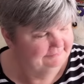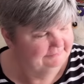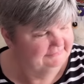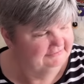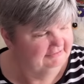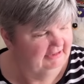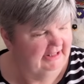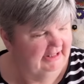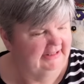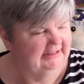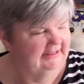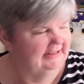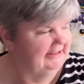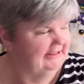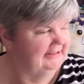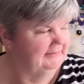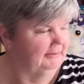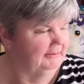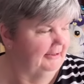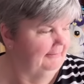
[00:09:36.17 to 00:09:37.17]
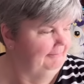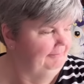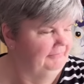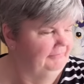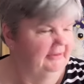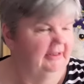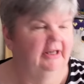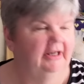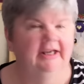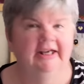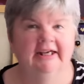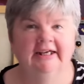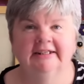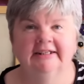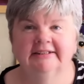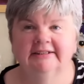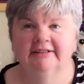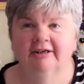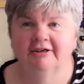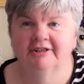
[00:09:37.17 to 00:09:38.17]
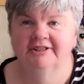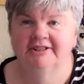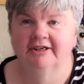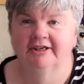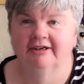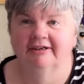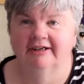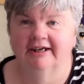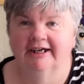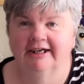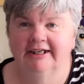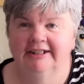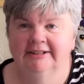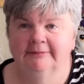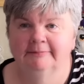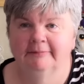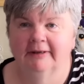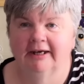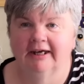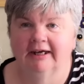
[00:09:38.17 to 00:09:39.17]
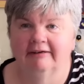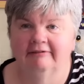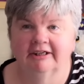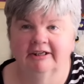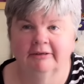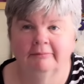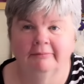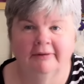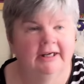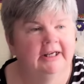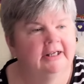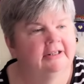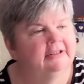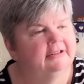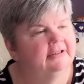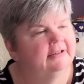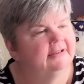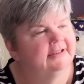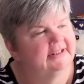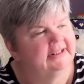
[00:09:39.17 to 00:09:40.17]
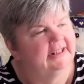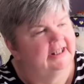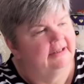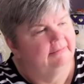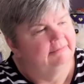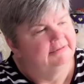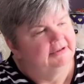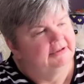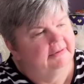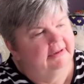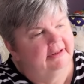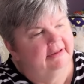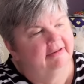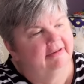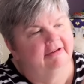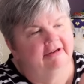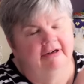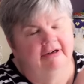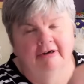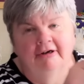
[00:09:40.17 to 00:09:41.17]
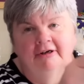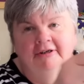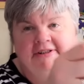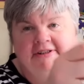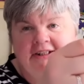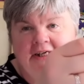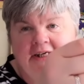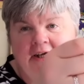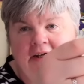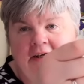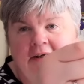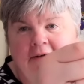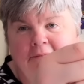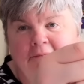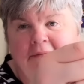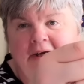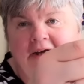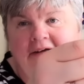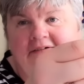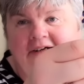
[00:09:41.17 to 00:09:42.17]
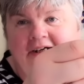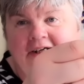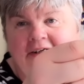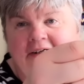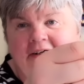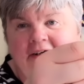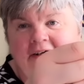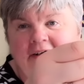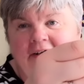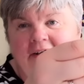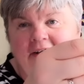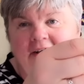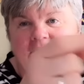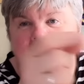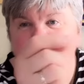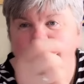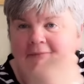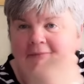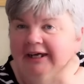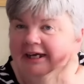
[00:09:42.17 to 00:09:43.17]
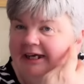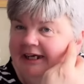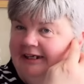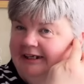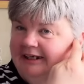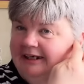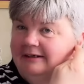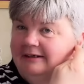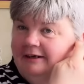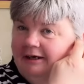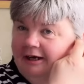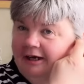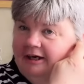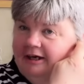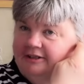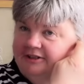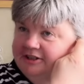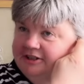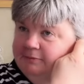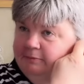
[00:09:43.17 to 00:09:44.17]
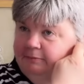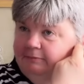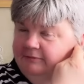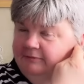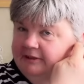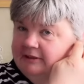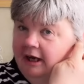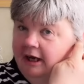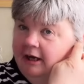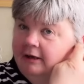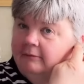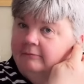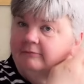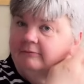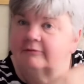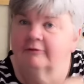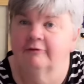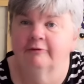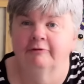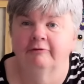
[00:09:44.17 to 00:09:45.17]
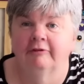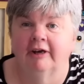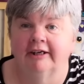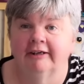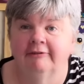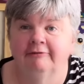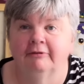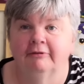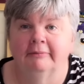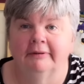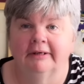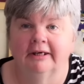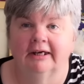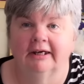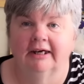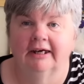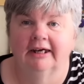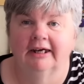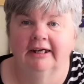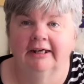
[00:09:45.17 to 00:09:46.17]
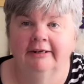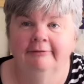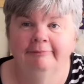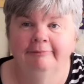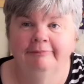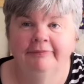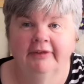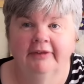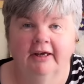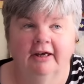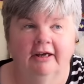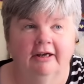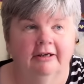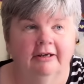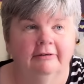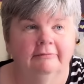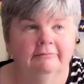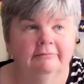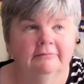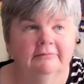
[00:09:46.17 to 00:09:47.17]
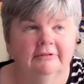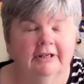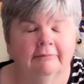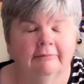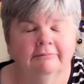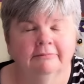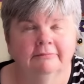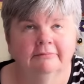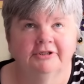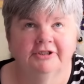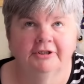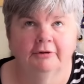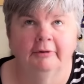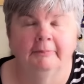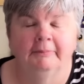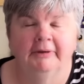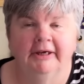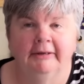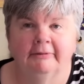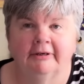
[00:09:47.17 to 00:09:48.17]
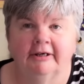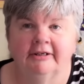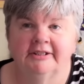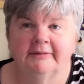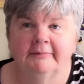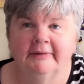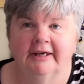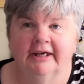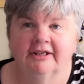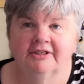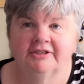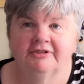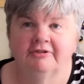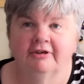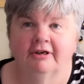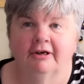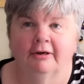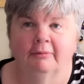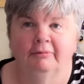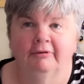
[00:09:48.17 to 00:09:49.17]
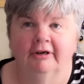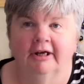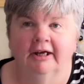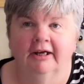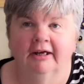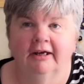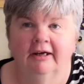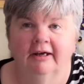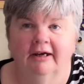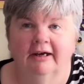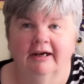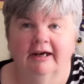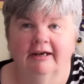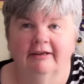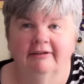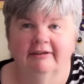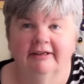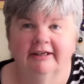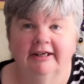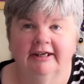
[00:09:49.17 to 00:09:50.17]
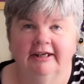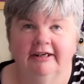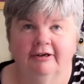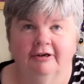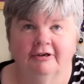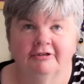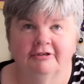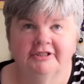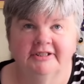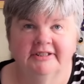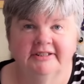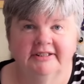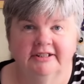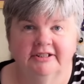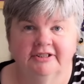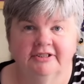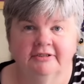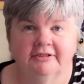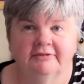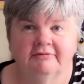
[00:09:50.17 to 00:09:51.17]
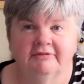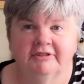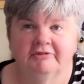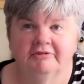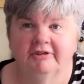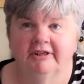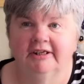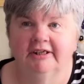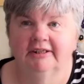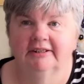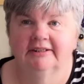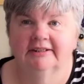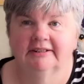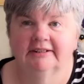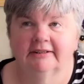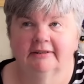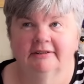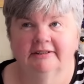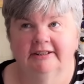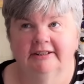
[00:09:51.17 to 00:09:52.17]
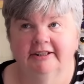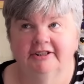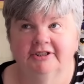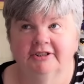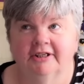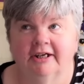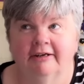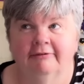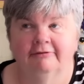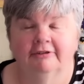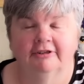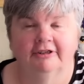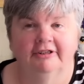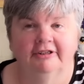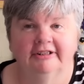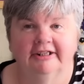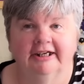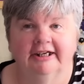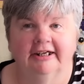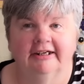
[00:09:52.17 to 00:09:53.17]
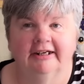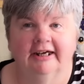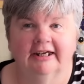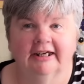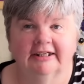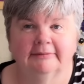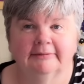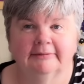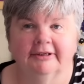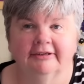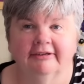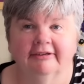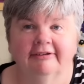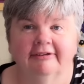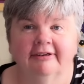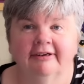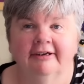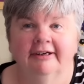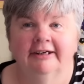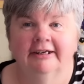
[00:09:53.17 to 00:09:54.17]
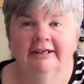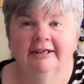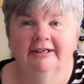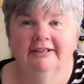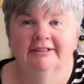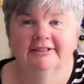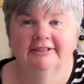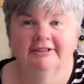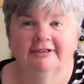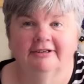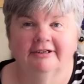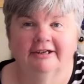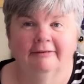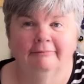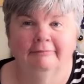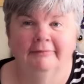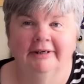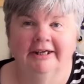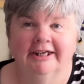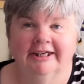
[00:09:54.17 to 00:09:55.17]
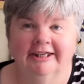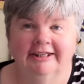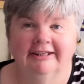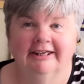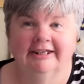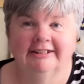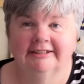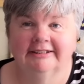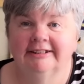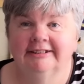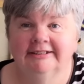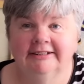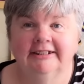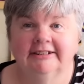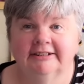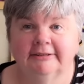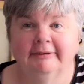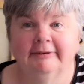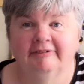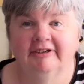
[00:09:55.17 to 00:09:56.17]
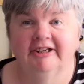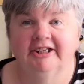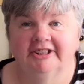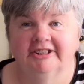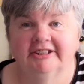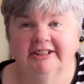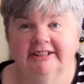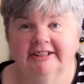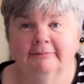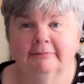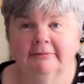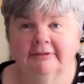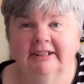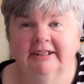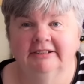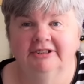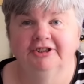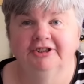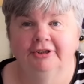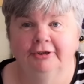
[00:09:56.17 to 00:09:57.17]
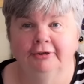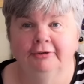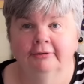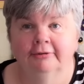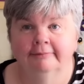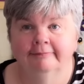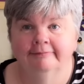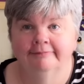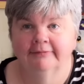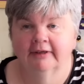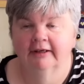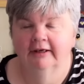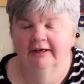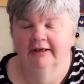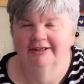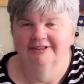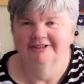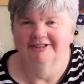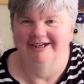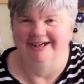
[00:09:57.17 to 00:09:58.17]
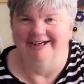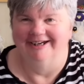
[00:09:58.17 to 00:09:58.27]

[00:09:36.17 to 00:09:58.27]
Right, this one is Naughty or Nice by Erica Michaels, and I'm doing the Naughty Berry, and I'm making it large, ready for my, I'm showing people how to make a strawberry at the Yorkshire Stitchers Retreats Stitch Laugh Learn Day next month. So I'm making this. This needs to be finished in June. So